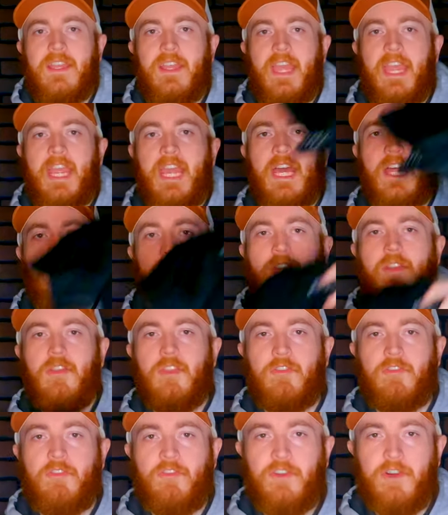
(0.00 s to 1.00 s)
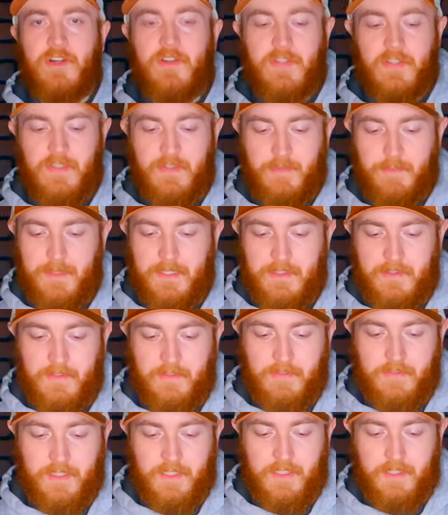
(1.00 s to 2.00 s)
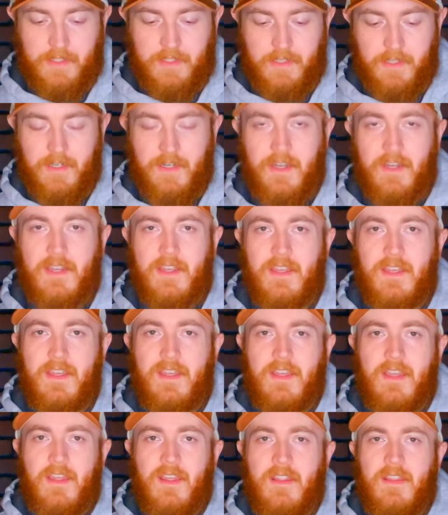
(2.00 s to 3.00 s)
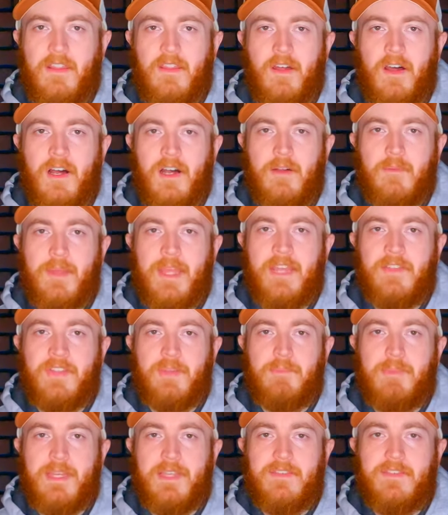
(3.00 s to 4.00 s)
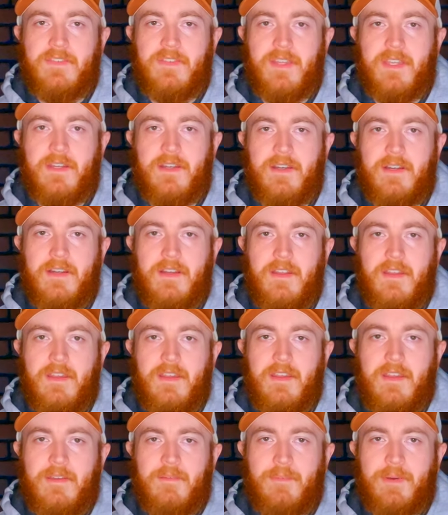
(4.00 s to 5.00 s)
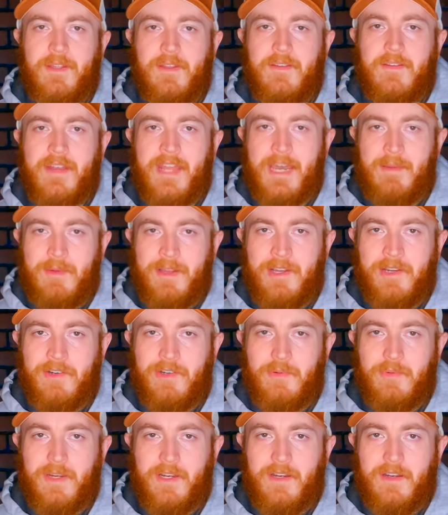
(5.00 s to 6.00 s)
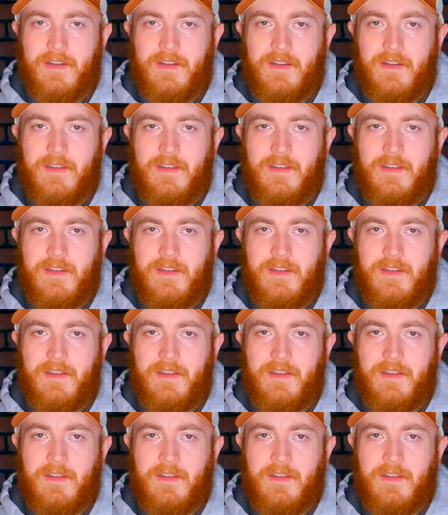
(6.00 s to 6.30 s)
And the first piece of gear um, as a base layer, but not my underwear.